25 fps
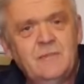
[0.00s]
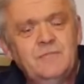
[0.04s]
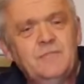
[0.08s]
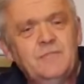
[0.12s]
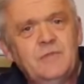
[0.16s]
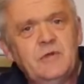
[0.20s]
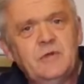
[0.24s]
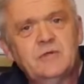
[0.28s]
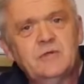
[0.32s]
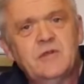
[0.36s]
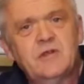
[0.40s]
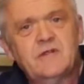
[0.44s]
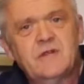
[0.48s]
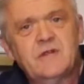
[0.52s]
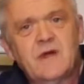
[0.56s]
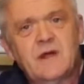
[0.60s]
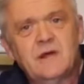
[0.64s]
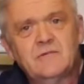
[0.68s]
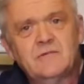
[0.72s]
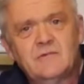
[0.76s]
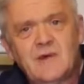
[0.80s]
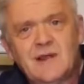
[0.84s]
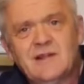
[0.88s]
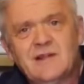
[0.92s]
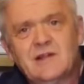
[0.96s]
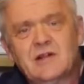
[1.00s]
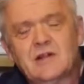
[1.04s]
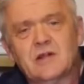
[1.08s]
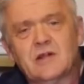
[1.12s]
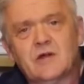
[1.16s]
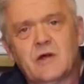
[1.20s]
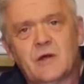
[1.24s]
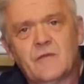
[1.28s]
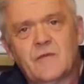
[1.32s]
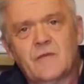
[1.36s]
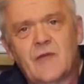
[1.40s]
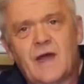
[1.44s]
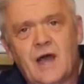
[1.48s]
and build it
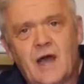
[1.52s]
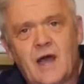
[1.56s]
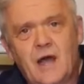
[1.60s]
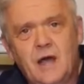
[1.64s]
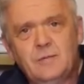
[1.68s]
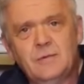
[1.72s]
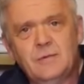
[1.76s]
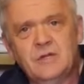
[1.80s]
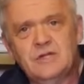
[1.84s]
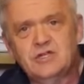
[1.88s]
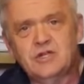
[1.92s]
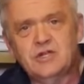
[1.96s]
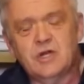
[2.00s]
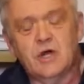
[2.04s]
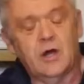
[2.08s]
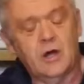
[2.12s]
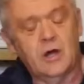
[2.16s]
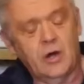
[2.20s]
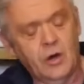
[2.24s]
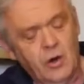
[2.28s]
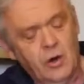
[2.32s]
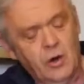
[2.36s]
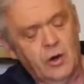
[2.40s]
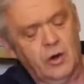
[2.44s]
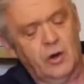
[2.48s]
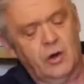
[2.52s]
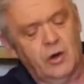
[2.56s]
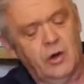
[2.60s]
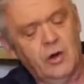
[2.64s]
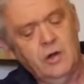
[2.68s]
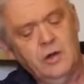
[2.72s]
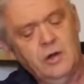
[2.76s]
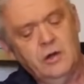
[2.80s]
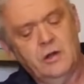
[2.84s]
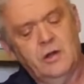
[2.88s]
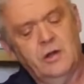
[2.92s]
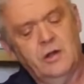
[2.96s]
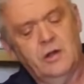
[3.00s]
directly on that armature.
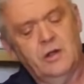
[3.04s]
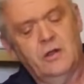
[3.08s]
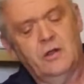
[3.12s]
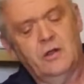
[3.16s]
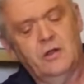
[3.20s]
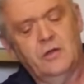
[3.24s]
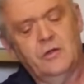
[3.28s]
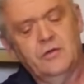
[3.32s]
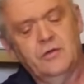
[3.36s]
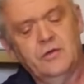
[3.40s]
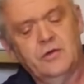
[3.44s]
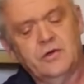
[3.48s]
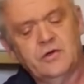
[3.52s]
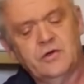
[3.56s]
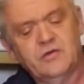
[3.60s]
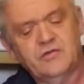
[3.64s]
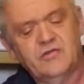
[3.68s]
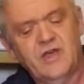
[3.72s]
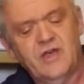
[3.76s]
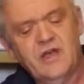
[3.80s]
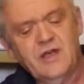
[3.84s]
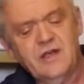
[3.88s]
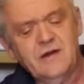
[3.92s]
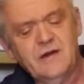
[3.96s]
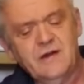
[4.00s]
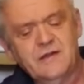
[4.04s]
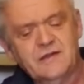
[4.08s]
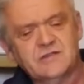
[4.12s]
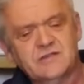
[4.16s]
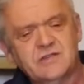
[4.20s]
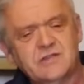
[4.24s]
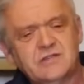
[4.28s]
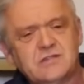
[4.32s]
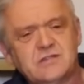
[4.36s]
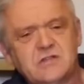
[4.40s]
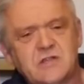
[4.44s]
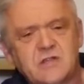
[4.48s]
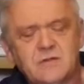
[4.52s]
Or you can take an
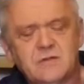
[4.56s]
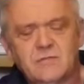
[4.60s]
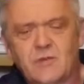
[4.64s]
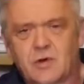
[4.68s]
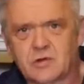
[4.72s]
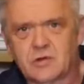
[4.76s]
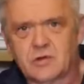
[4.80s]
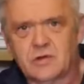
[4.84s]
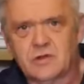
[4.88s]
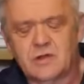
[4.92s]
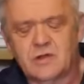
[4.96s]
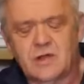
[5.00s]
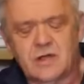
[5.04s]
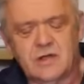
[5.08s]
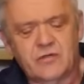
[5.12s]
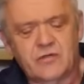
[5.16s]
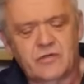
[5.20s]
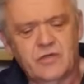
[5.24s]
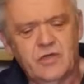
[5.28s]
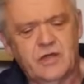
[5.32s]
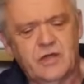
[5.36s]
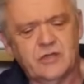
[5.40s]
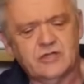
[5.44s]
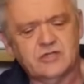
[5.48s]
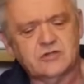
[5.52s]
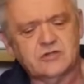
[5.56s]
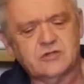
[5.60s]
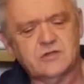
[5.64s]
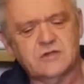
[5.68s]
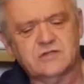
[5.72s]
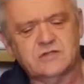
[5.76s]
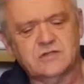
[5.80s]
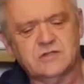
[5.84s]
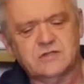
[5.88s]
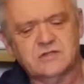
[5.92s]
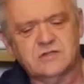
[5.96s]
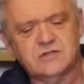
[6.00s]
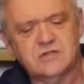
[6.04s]
existing model like this.
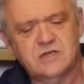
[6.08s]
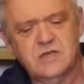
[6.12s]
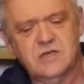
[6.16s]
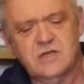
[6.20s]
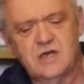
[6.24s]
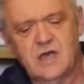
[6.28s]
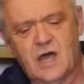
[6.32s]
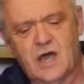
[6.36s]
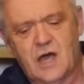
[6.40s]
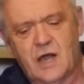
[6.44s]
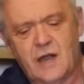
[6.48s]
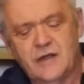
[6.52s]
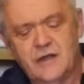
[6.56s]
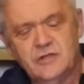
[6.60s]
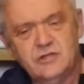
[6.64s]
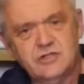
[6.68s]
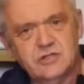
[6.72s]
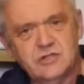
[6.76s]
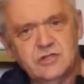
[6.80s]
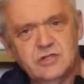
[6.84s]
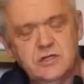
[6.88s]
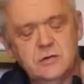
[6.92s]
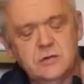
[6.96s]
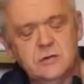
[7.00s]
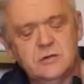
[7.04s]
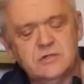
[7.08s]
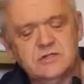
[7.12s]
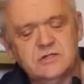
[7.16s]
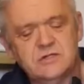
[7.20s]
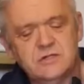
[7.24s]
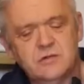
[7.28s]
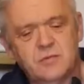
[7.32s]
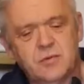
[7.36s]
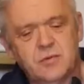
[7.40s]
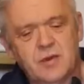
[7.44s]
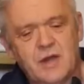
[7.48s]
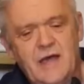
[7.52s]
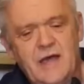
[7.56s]
This is the
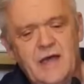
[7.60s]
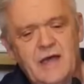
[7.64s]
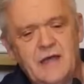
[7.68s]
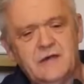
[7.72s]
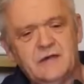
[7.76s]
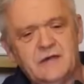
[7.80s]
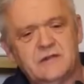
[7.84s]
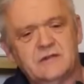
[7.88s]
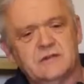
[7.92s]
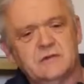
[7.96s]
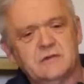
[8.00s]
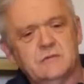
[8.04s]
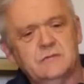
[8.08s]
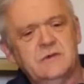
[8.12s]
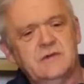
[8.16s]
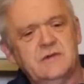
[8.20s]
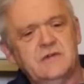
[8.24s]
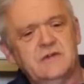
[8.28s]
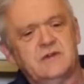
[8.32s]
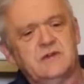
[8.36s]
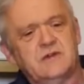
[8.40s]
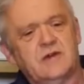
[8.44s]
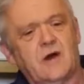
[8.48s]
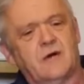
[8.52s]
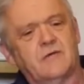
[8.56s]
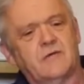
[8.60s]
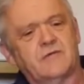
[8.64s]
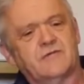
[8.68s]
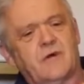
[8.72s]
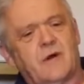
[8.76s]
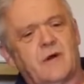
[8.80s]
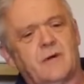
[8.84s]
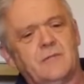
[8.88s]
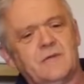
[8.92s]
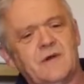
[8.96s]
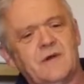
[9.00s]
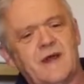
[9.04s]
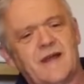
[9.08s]
Ingenuity blade that we got
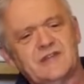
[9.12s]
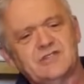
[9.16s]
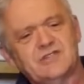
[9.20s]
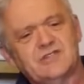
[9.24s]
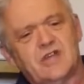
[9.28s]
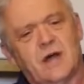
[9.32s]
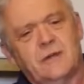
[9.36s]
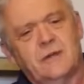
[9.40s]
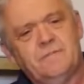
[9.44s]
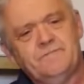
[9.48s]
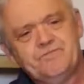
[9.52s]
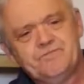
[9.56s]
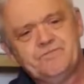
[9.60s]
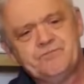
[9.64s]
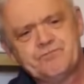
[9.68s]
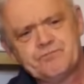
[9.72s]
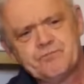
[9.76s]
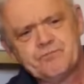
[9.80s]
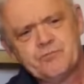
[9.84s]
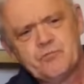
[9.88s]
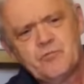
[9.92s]
from NASA,